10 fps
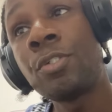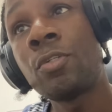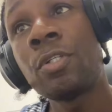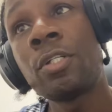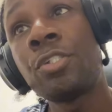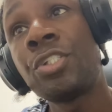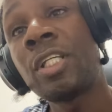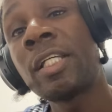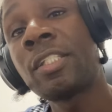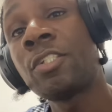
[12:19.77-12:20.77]
you know, your
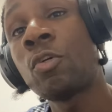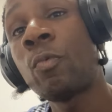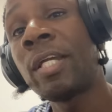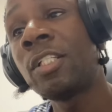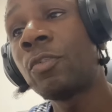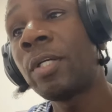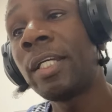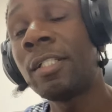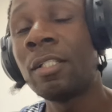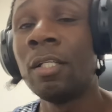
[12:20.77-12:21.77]
GS and your wage
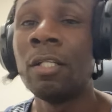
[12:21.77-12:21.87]
grades,